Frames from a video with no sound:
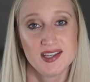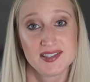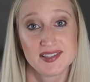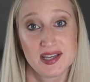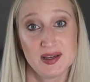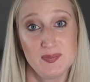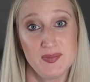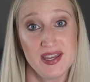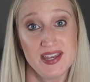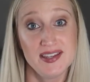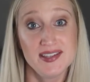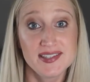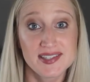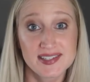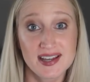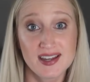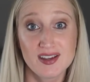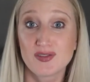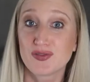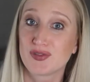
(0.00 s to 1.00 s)
Some
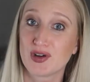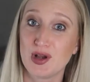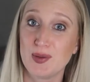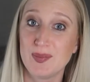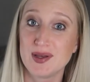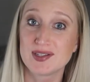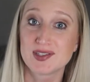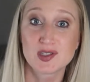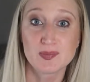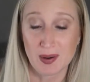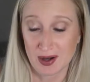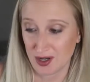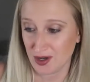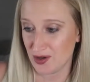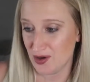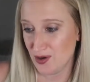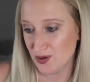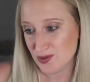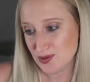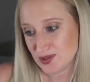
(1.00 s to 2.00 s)
insight from Spark
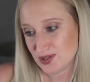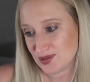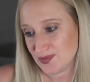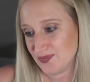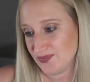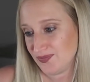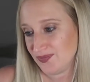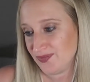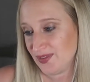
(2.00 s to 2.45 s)
Notes.